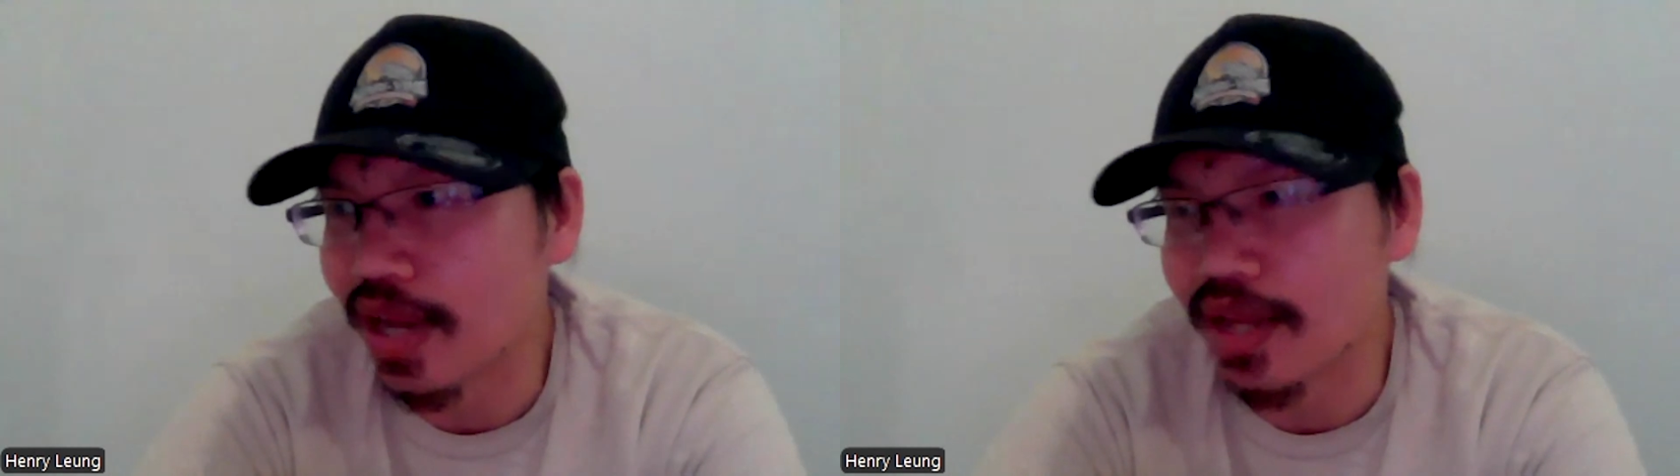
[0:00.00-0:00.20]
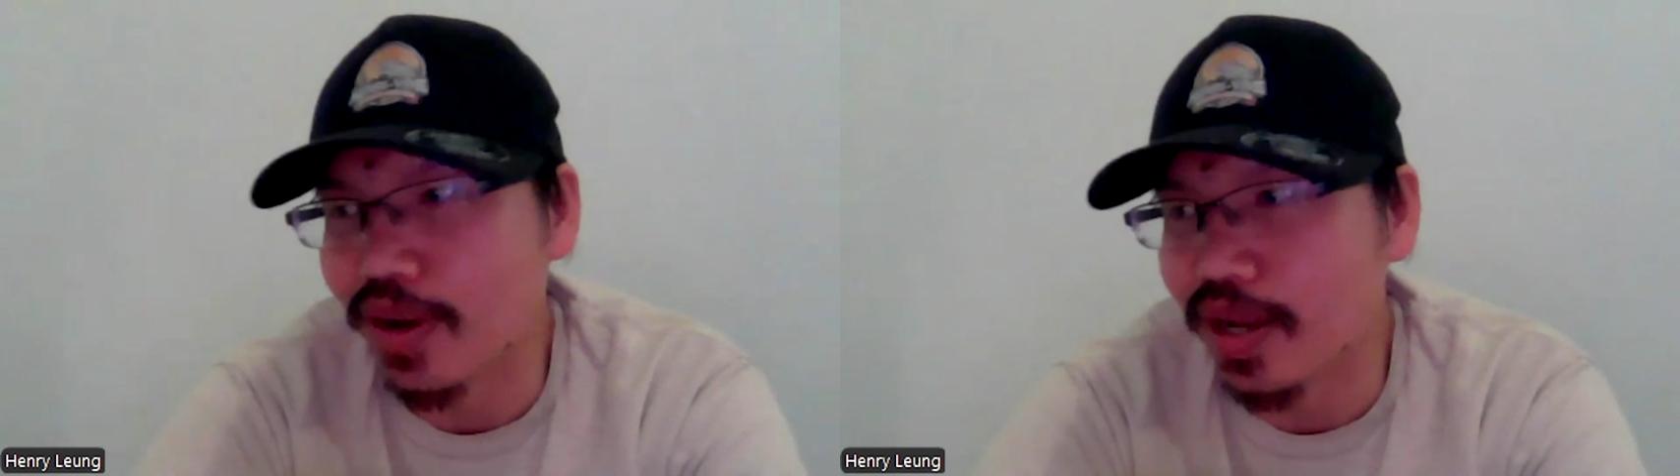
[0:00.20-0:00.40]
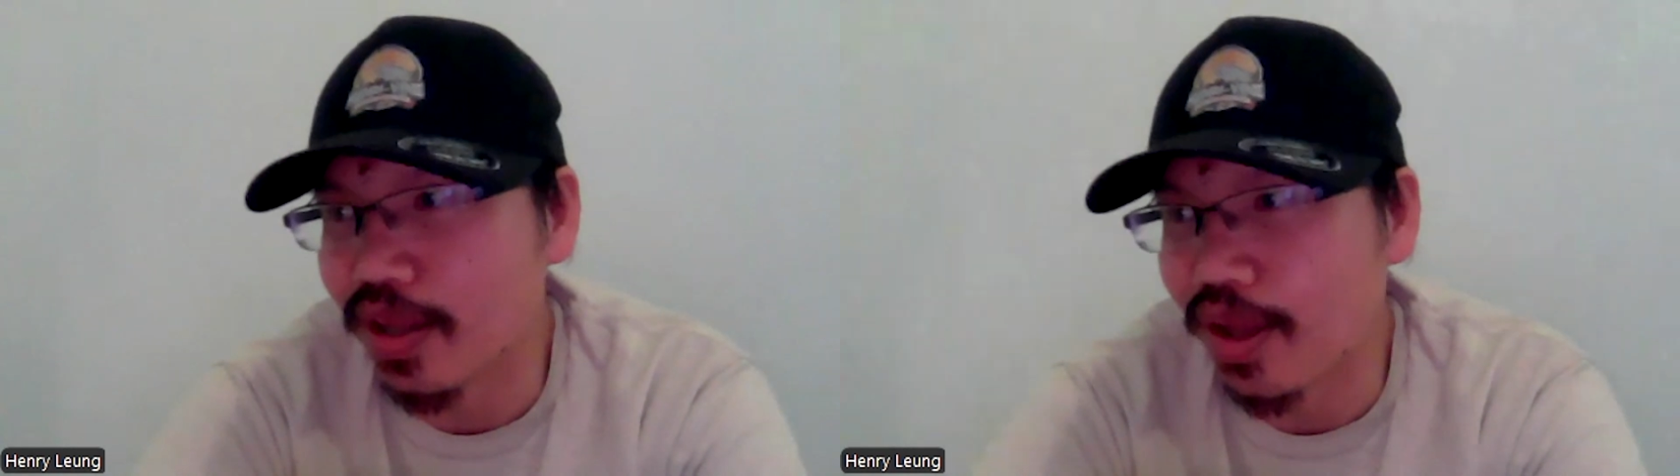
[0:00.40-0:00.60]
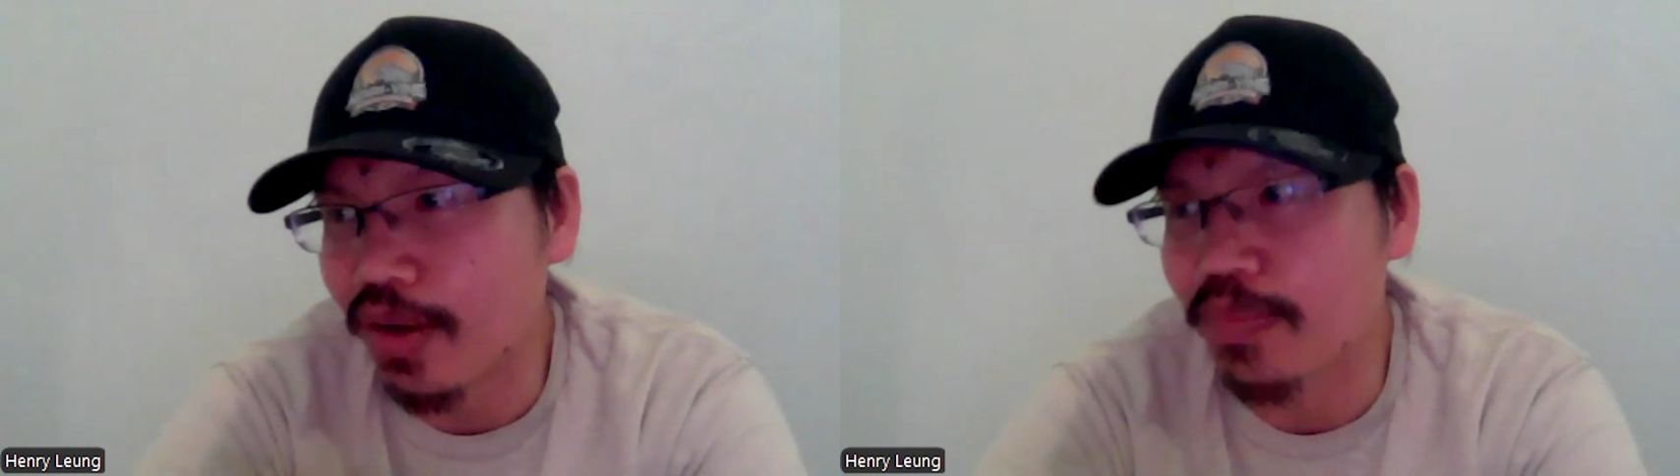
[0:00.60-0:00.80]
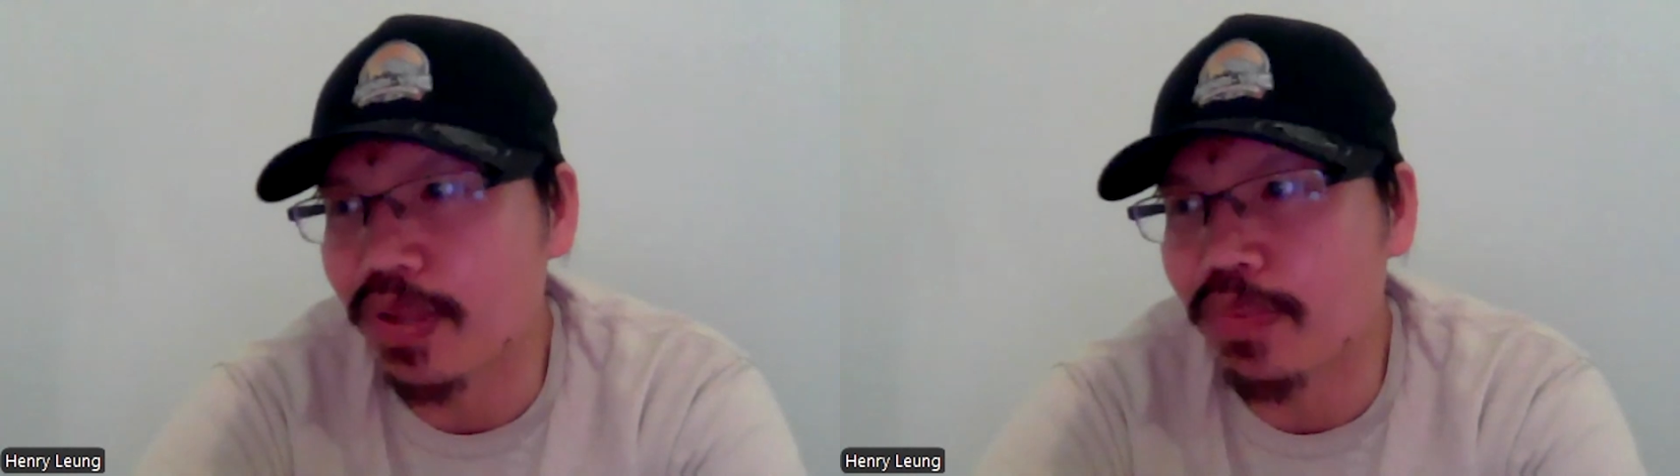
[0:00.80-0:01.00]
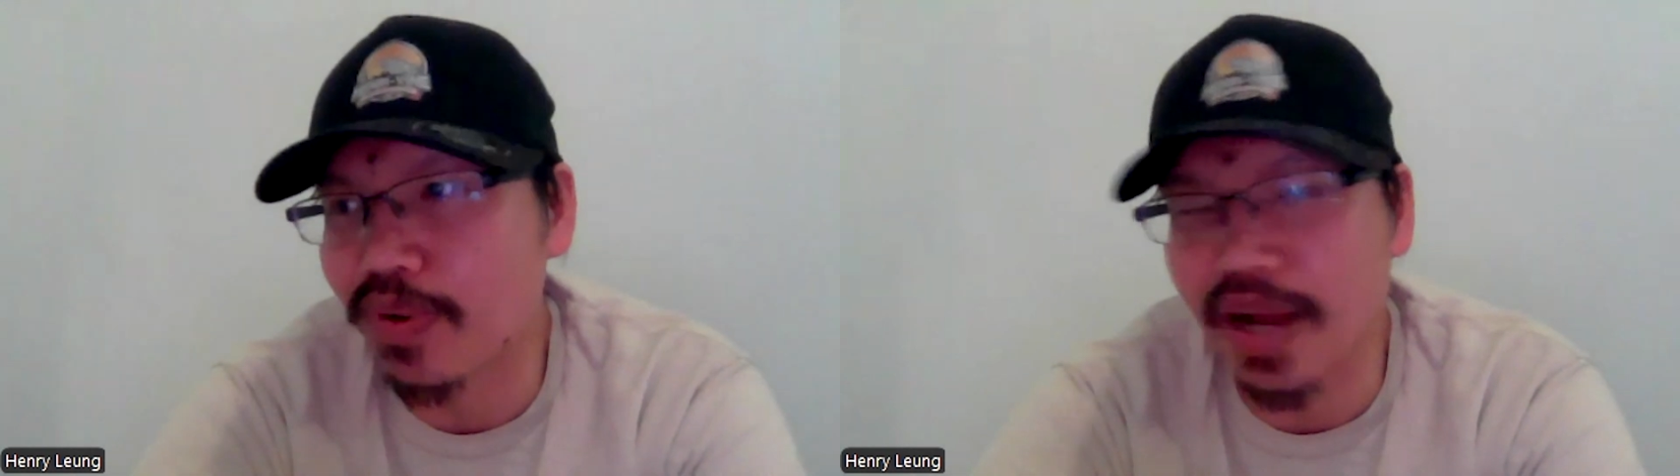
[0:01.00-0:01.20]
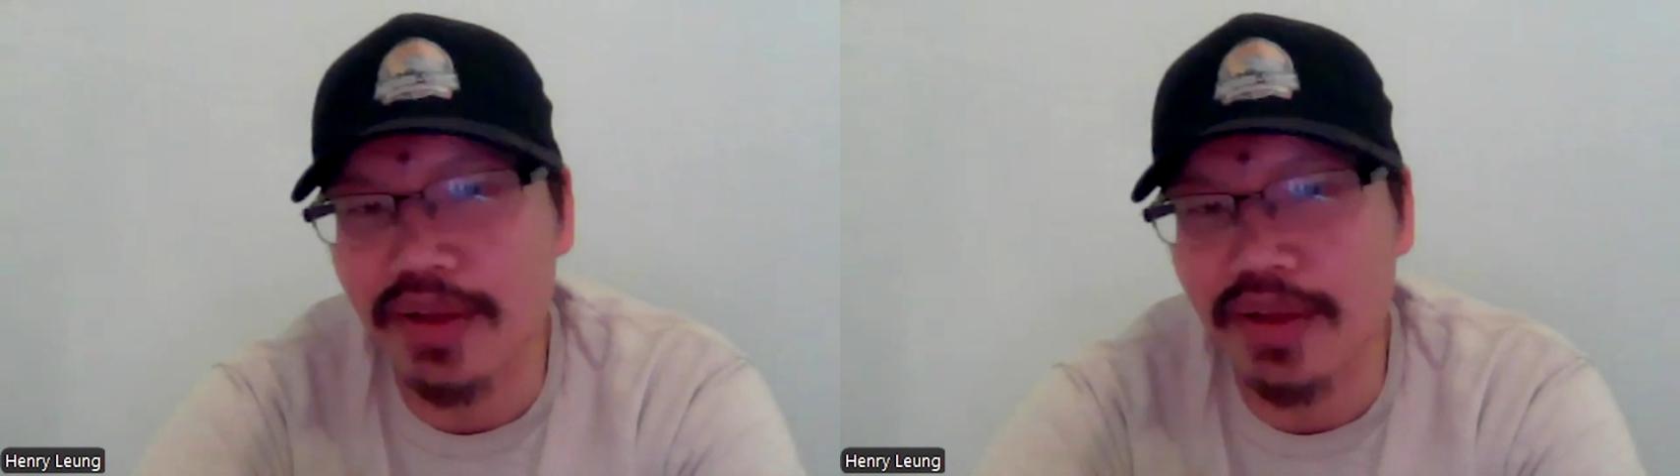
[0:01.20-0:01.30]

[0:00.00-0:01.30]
I know a lot of people are